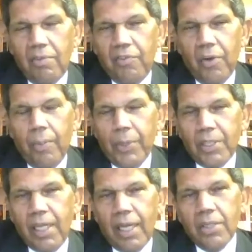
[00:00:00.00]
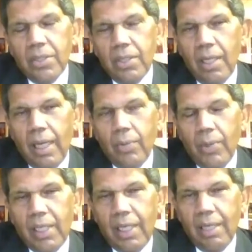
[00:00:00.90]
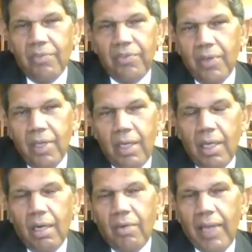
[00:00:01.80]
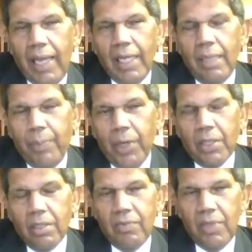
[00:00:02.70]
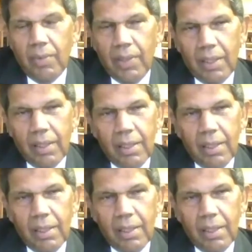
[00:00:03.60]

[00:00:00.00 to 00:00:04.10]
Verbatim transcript: for protection that I would give of any part of the UN